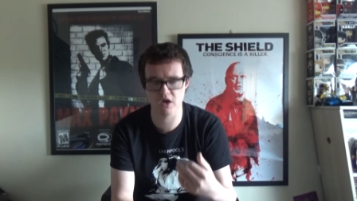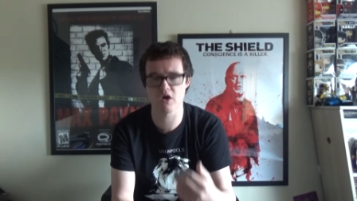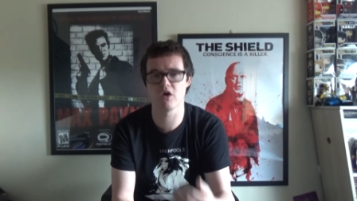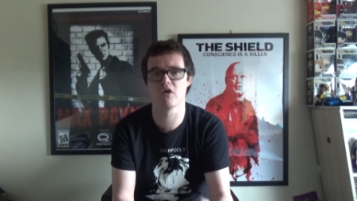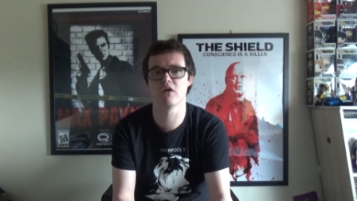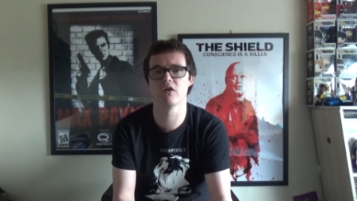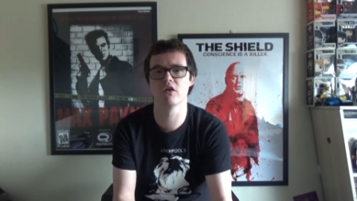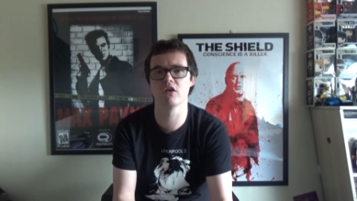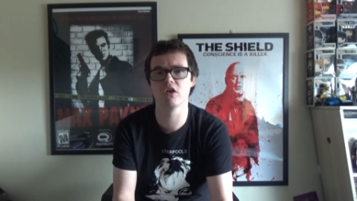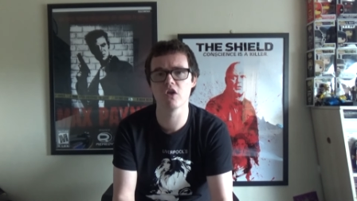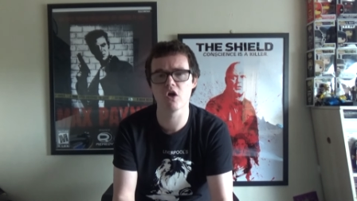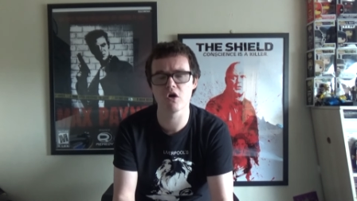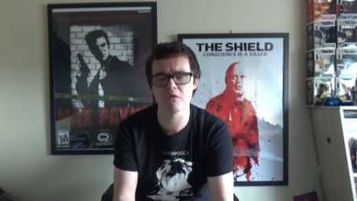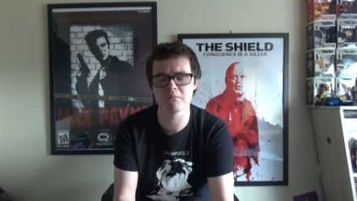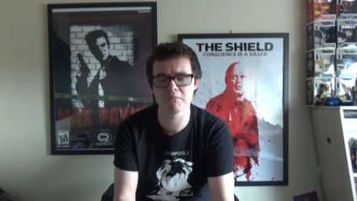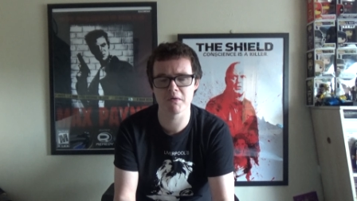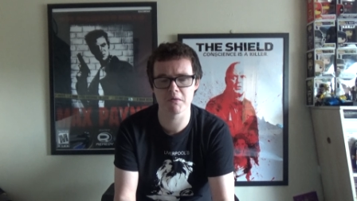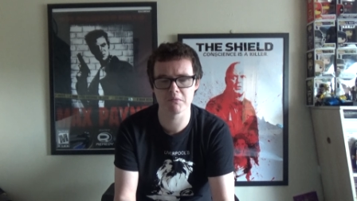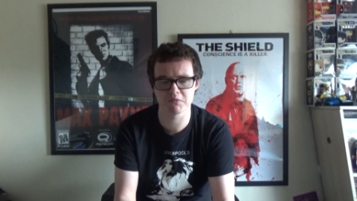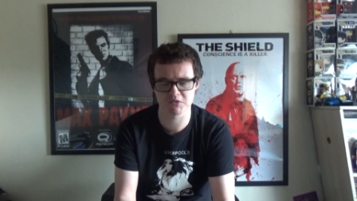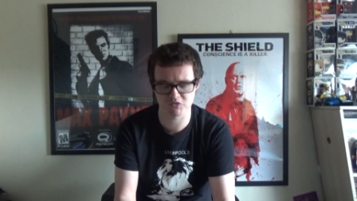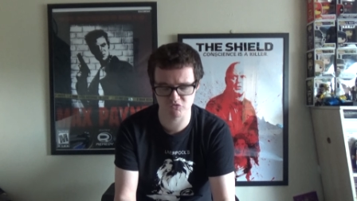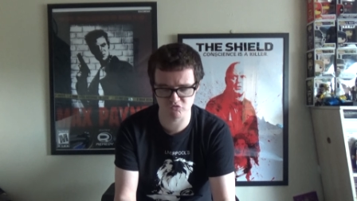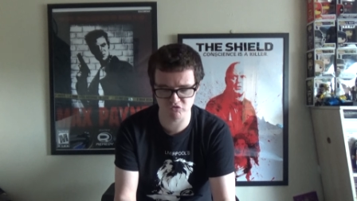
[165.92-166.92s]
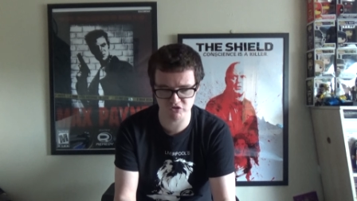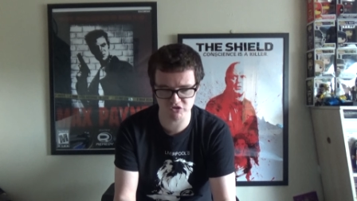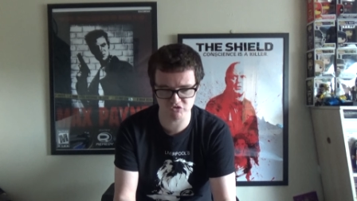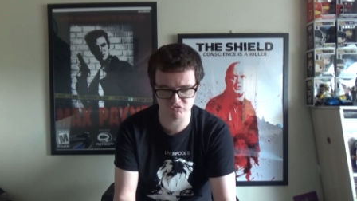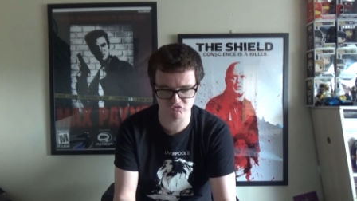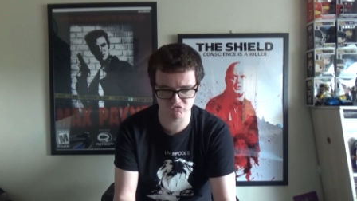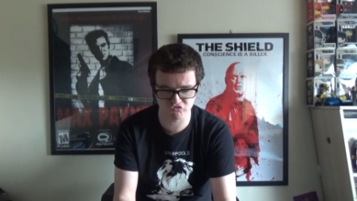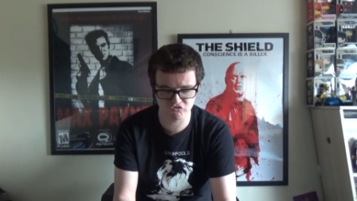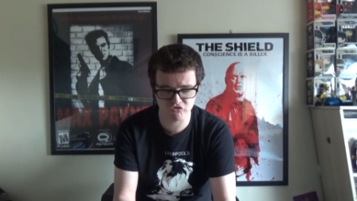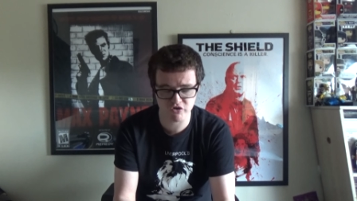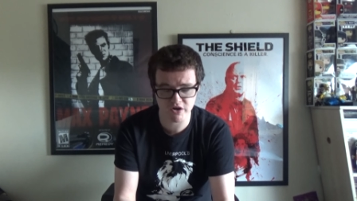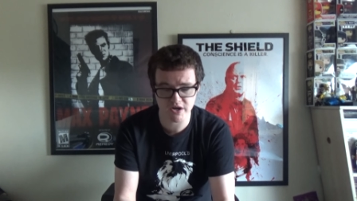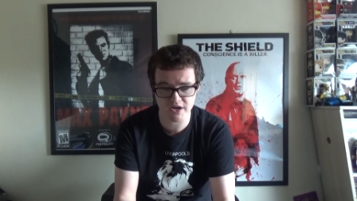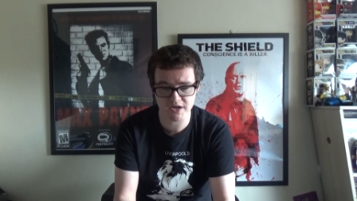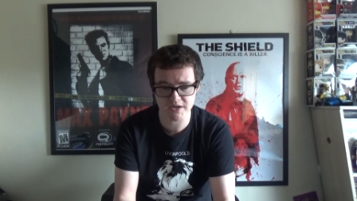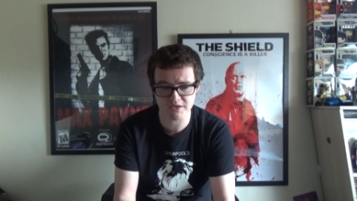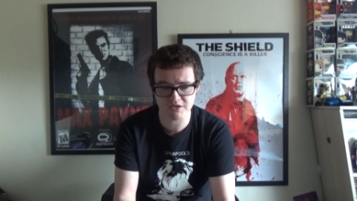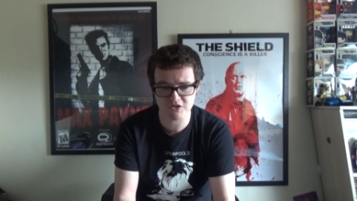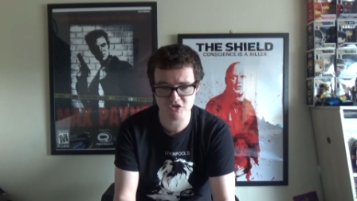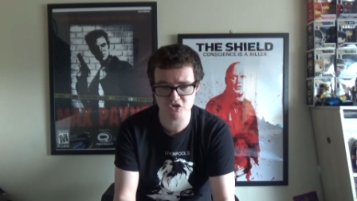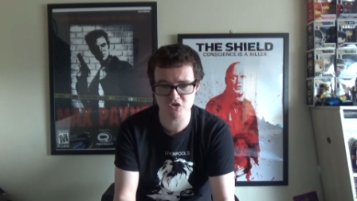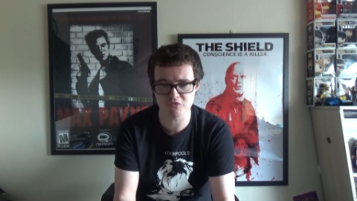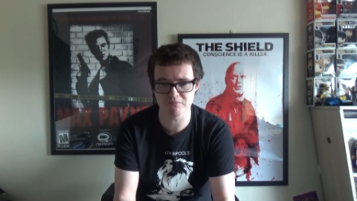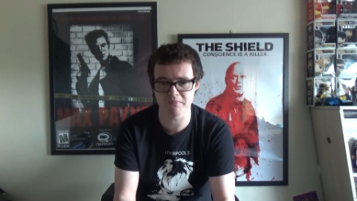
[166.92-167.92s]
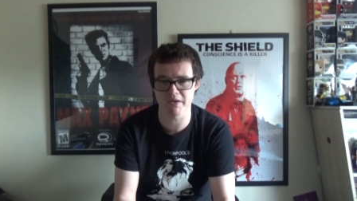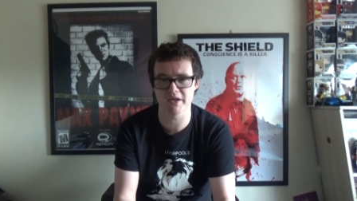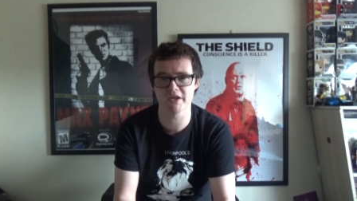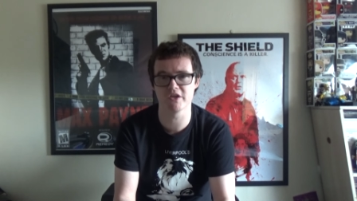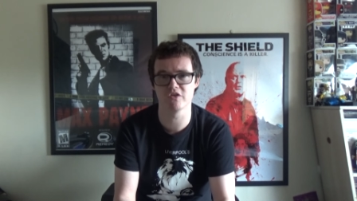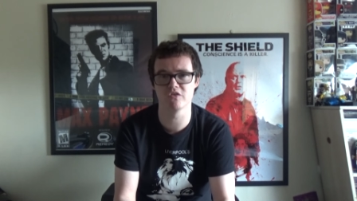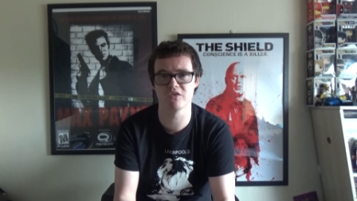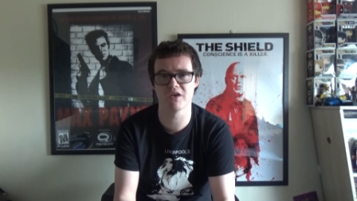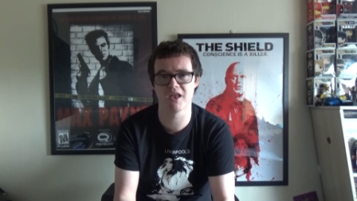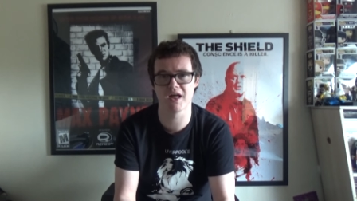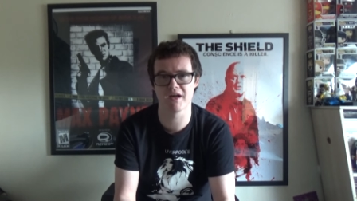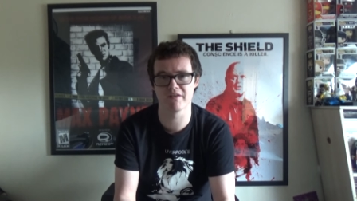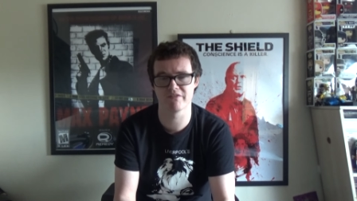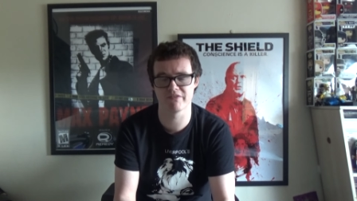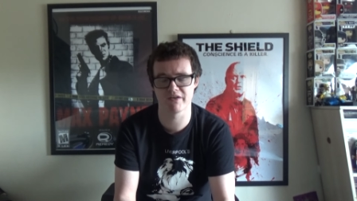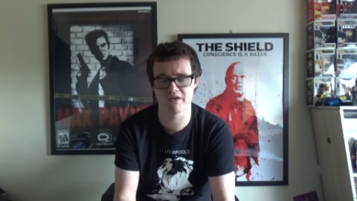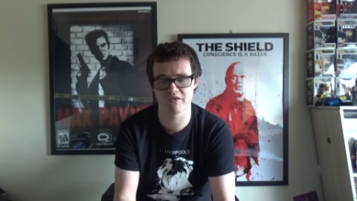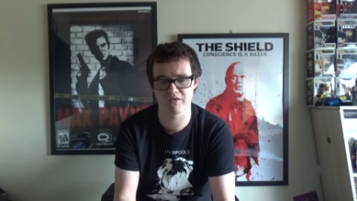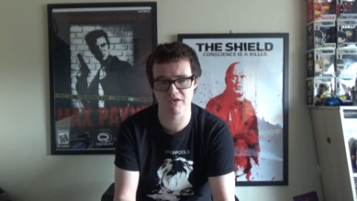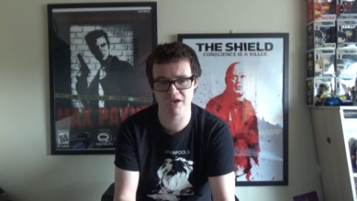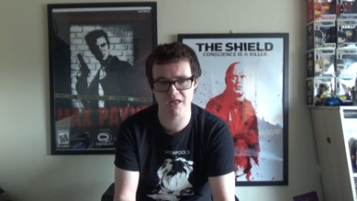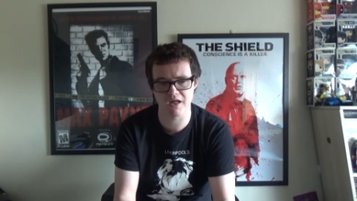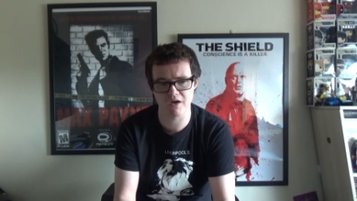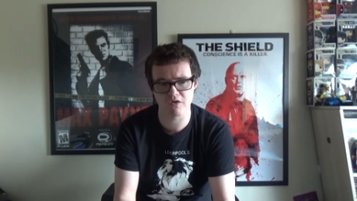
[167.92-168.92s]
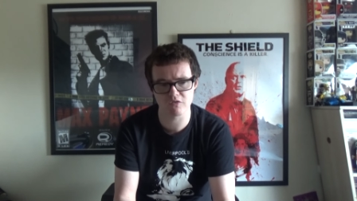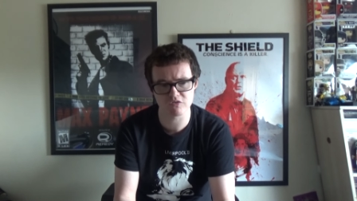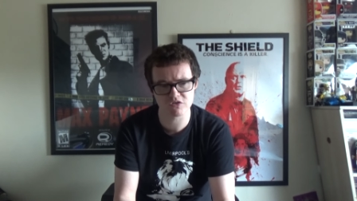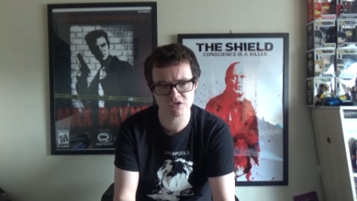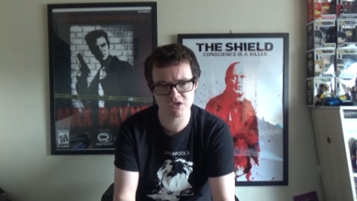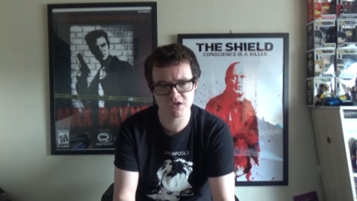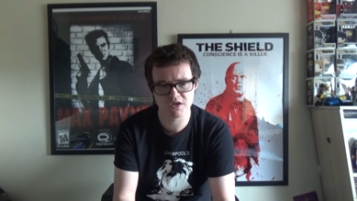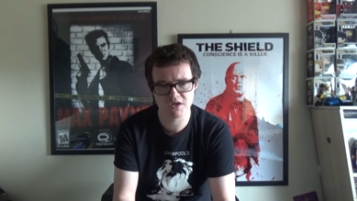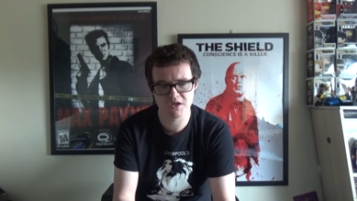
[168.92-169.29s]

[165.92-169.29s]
are a lot of moments which really do make you laugh out loud